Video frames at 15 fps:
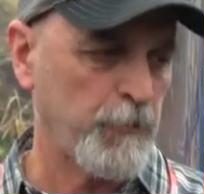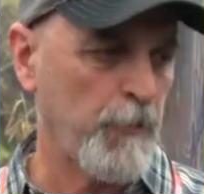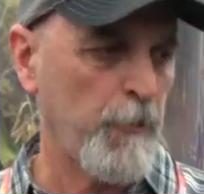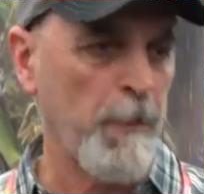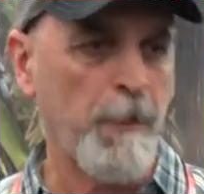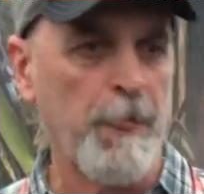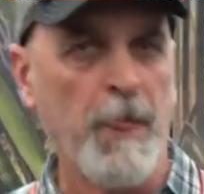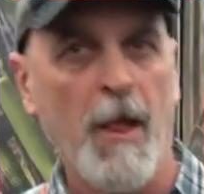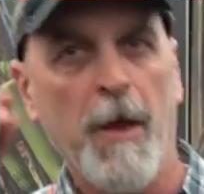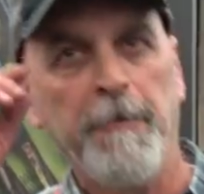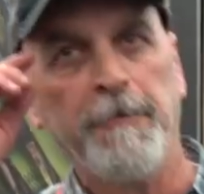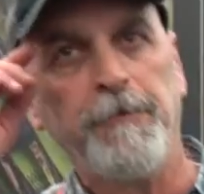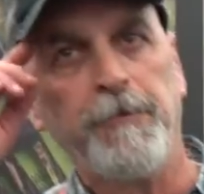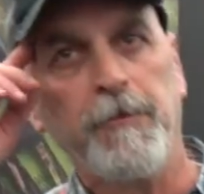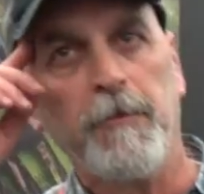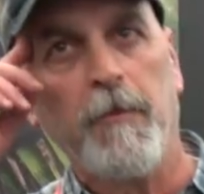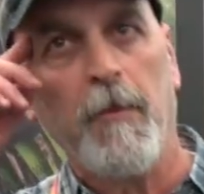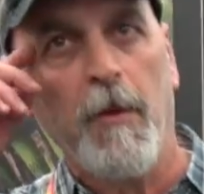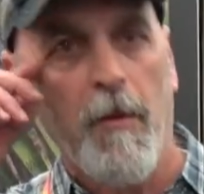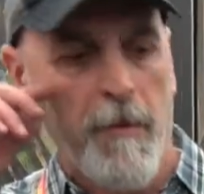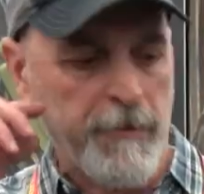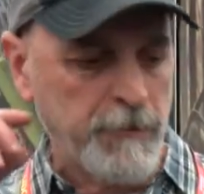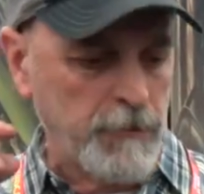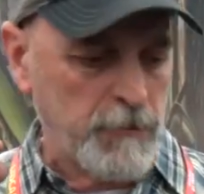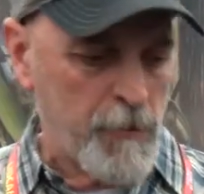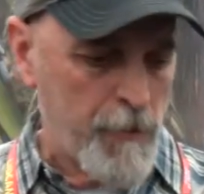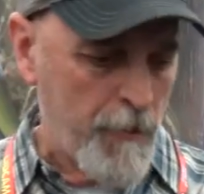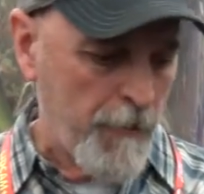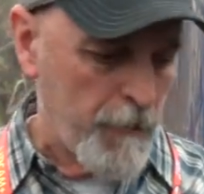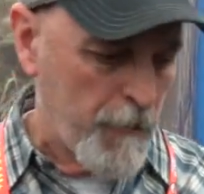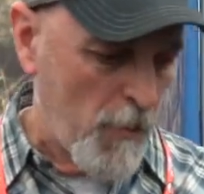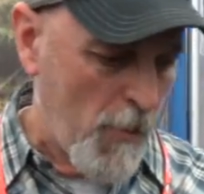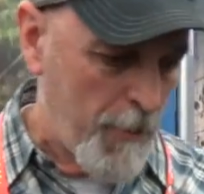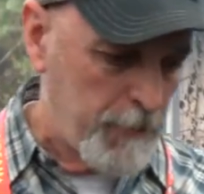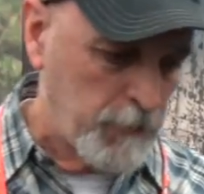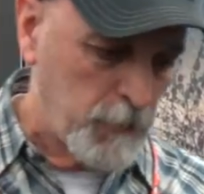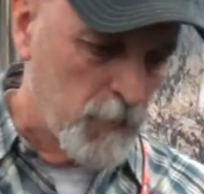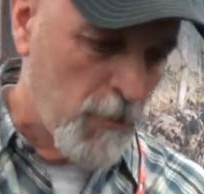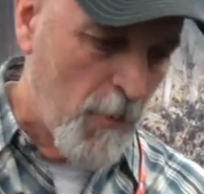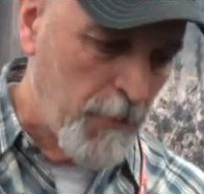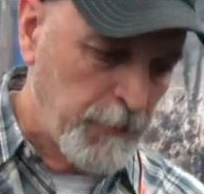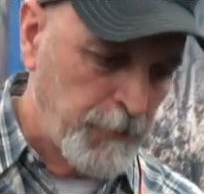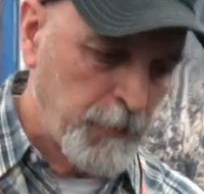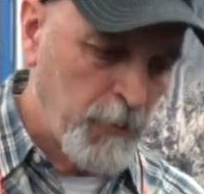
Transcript: And what was the weight on the front and the back components?